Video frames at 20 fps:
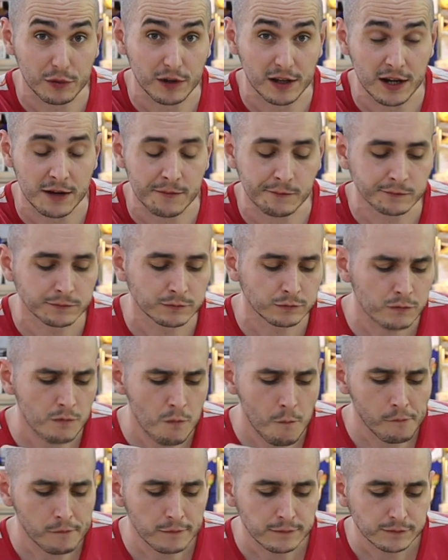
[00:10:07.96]
plate,
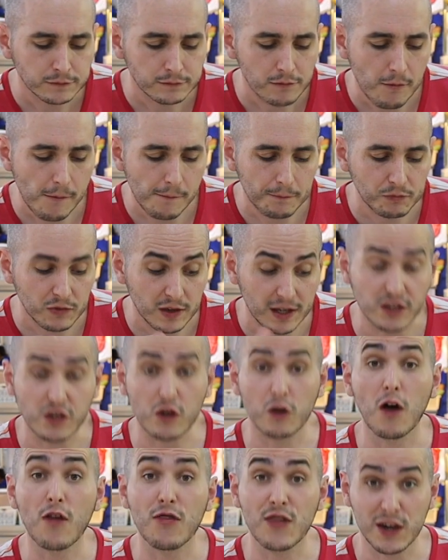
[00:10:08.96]
is a
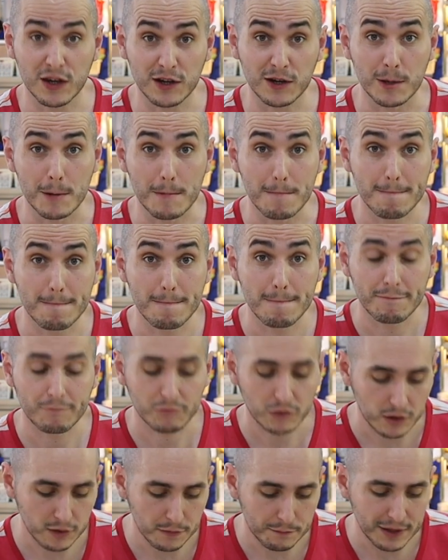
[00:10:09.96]
lot thicker
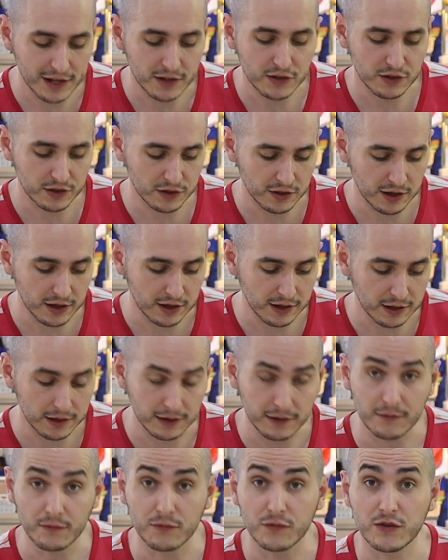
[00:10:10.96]
compared to
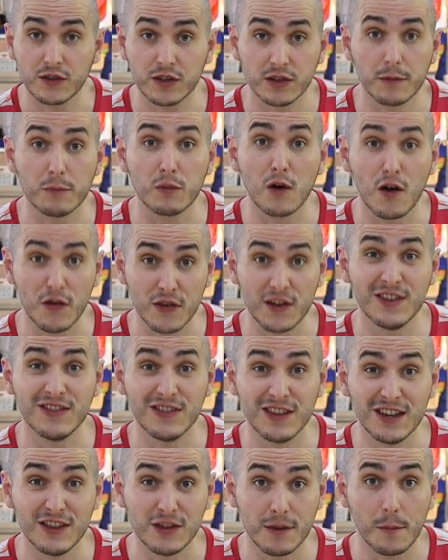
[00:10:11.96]
the broth
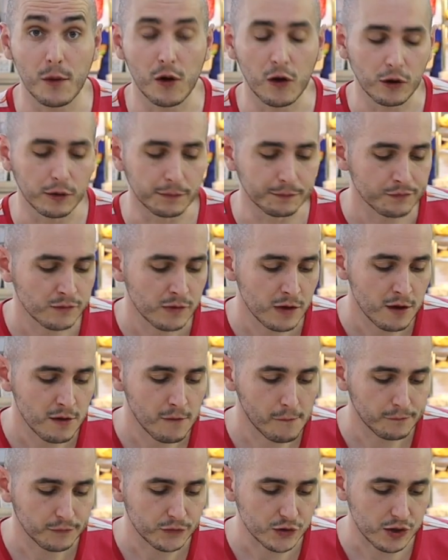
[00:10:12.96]
in the bowl.
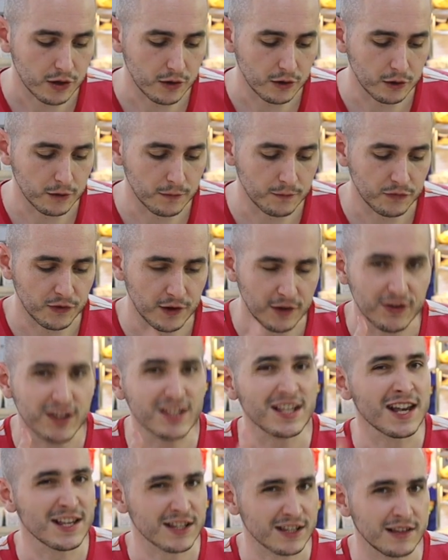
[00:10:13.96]
So
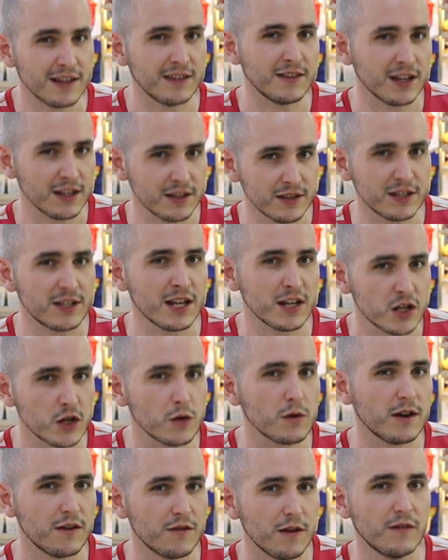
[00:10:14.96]
this is actually
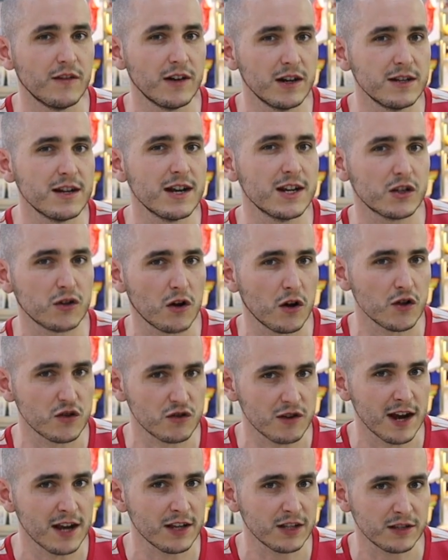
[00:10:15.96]
quite a very nice
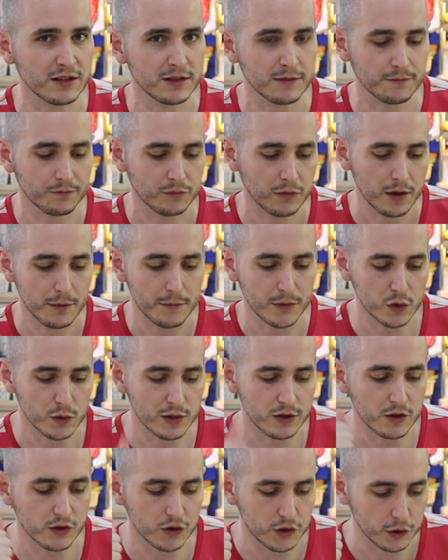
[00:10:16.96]
contrast
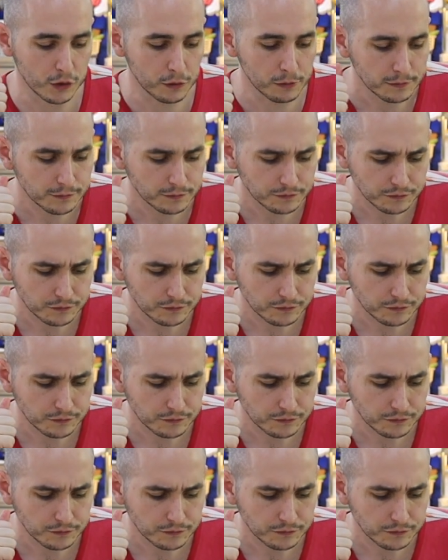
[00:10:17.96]
between the two.